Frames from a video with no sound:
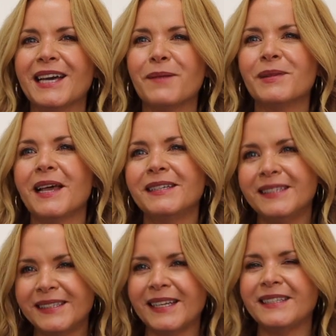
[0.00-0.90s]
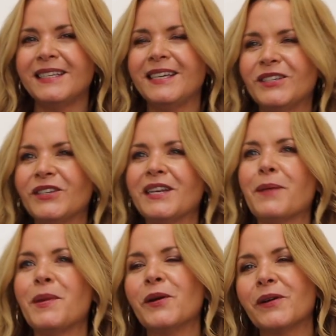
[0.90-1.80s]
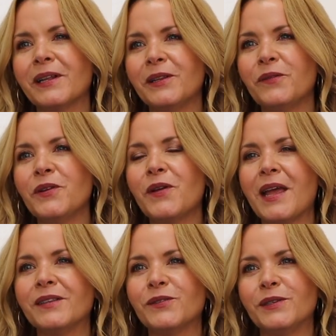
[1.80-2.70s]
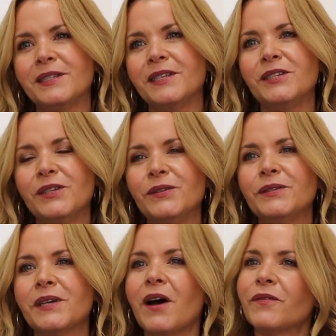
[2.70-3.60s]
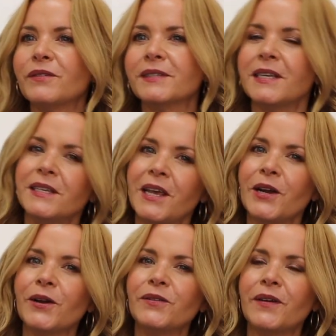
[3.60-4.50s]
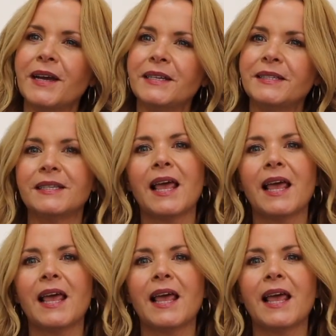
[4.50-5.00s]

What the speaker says: I'm a licensed esthetician. I'm here at Clearview Cancer Institute to offer skincare advice